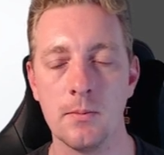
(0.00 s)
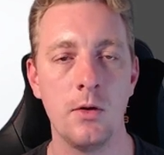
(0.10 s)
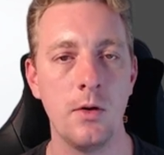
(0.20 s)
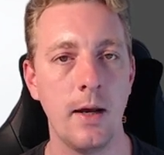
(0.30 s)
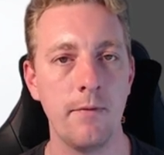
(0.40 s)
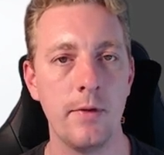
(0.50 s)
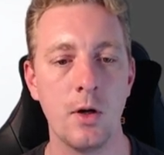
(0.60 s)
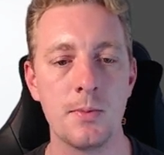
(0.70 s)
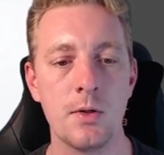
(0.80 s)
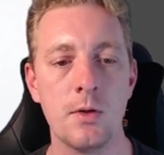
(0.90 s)
You have the
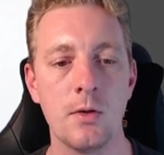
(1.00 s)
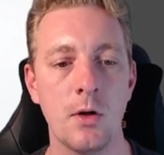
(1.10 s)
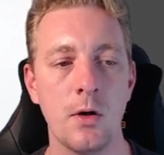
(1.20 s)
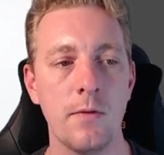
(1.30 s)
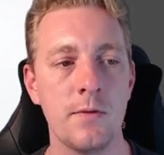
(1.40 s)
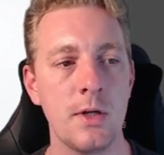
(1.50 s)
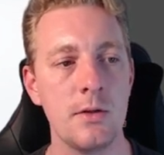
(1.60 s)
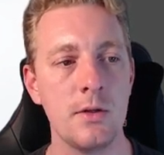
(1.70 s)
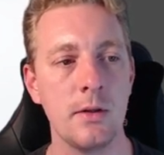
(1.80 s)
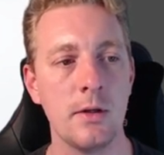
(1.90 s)
option of
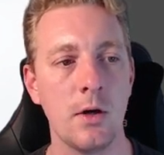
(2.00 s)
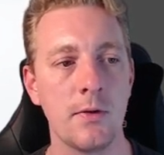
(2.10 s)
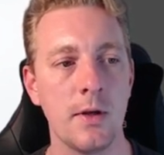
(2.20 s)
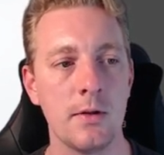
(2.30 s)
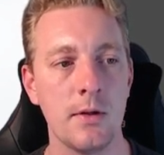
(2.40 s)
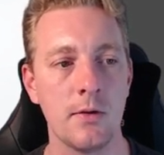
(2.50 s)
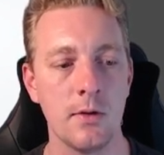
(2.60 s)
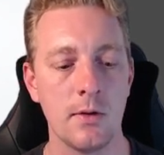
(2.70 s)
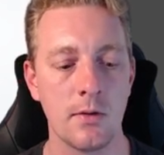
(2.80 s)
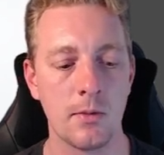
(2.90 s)
changing the offset
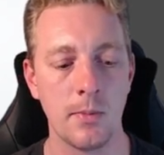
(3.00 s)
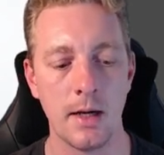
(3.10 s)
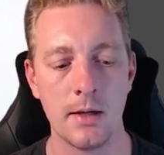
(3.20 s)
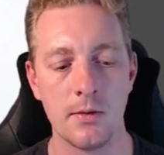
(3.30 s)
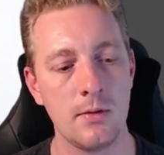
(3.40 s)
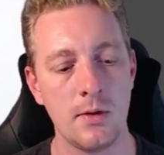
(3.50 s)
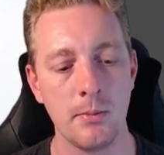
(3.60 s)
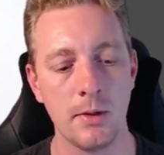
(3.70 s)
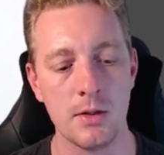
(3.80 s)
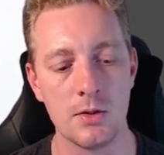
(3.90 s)
distance by simply